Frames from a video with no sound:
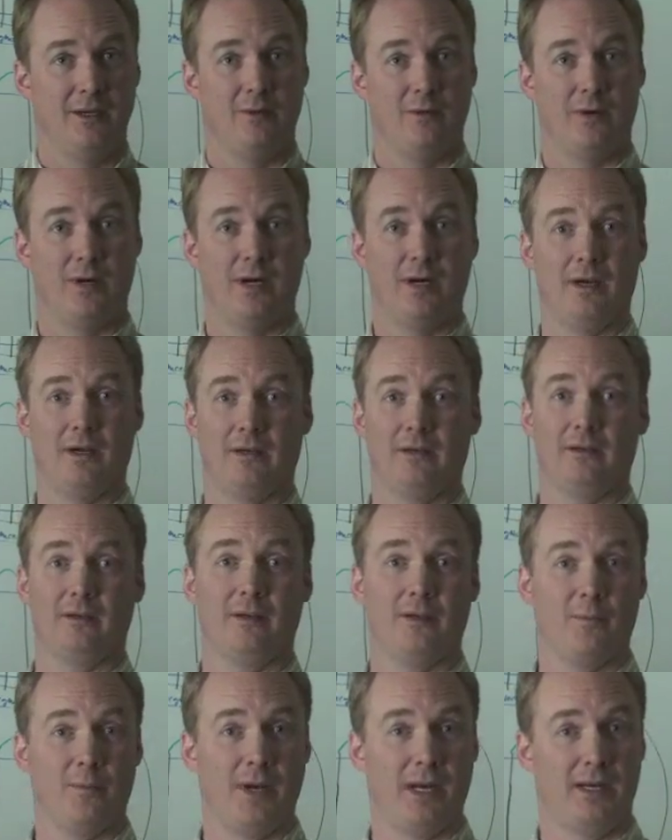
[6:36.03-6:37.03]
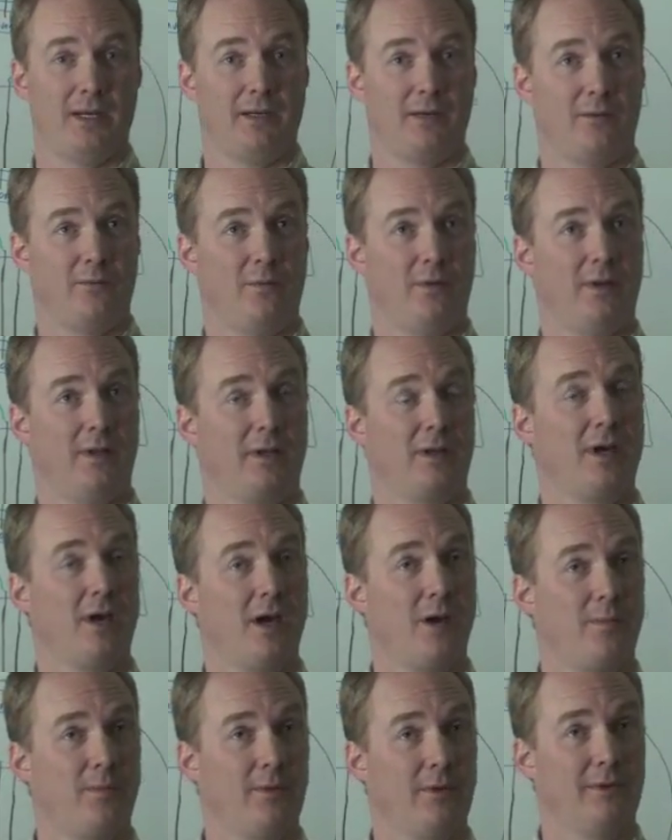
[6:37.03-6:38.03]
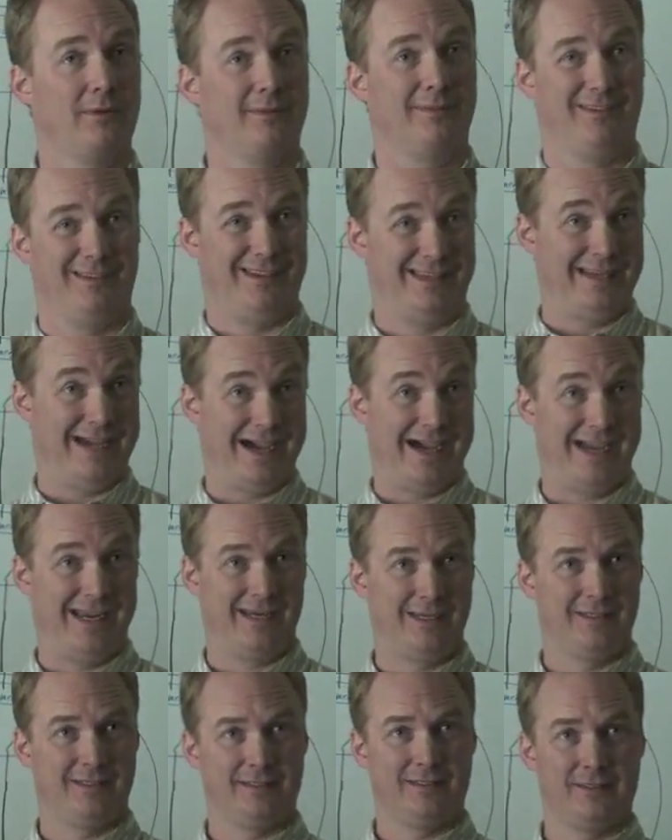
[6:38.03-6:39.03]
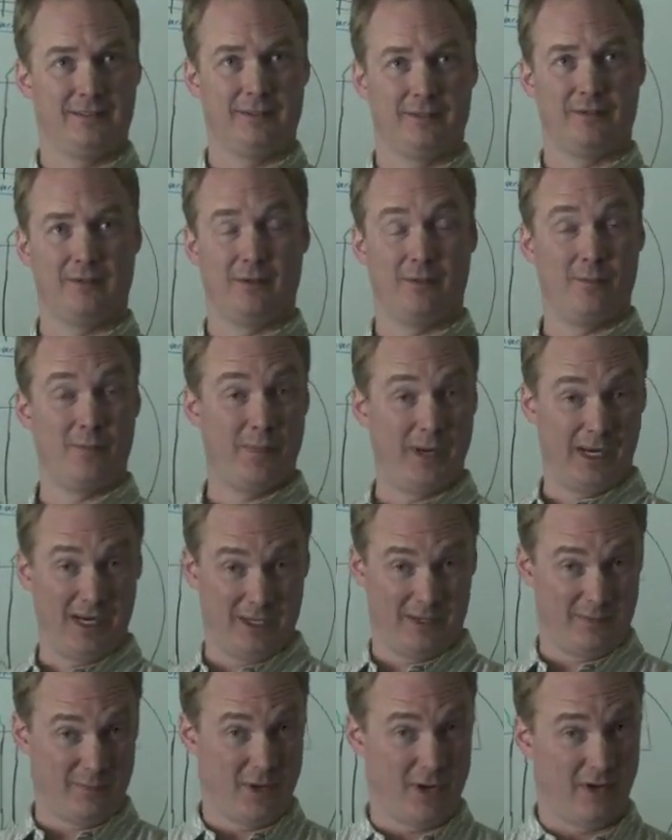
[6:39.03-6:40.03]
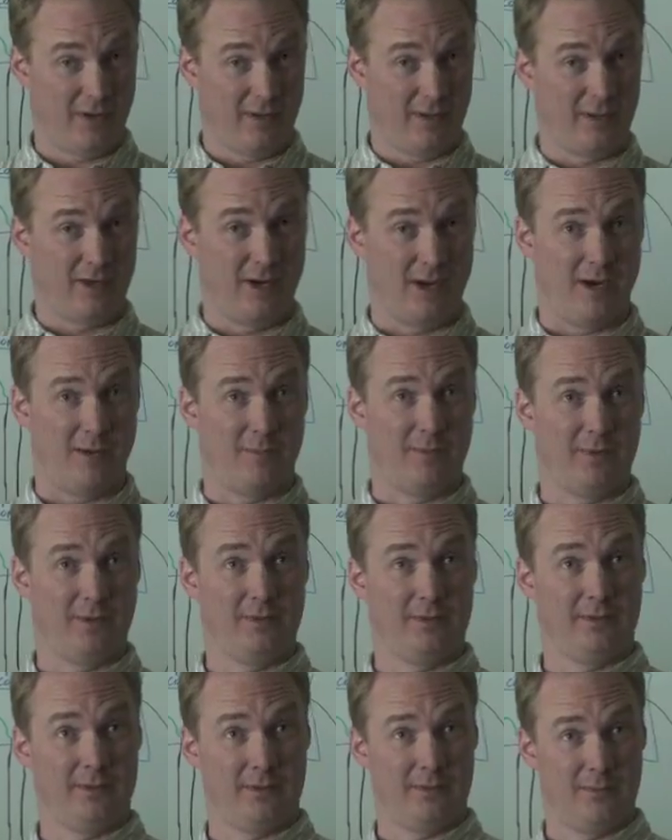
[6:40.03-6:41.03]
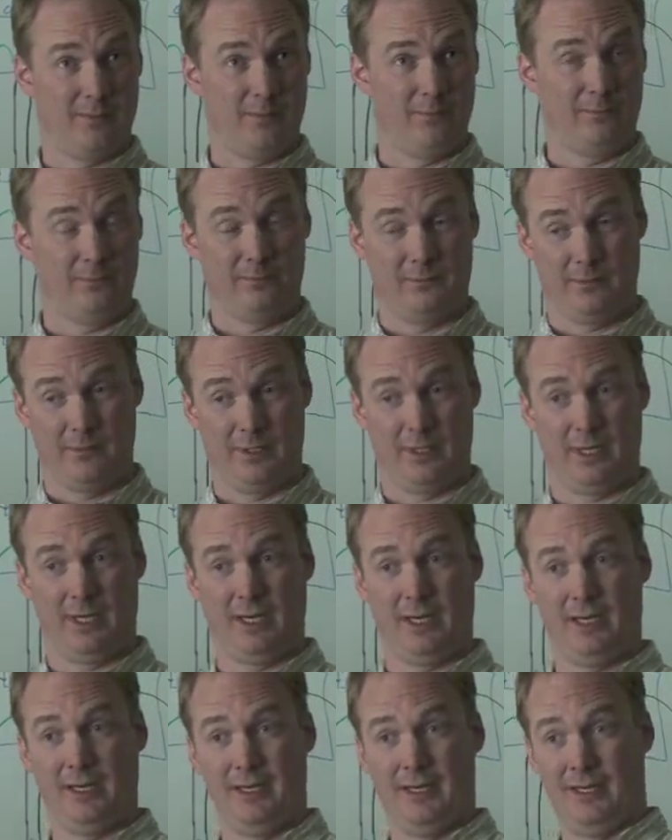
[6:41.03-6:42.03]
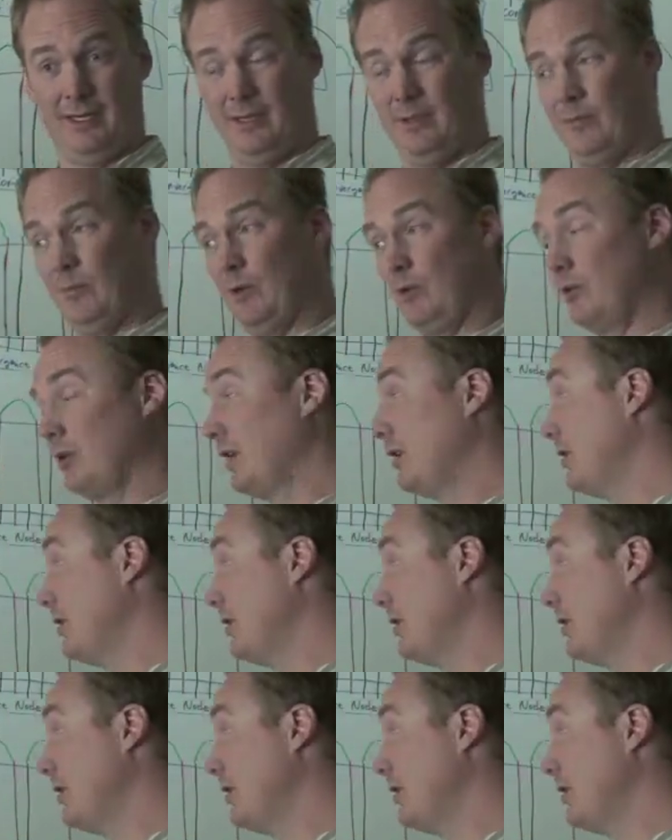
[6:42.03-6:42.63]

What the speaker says: where depending on where the copper dies, so the biggest part of the copper, the most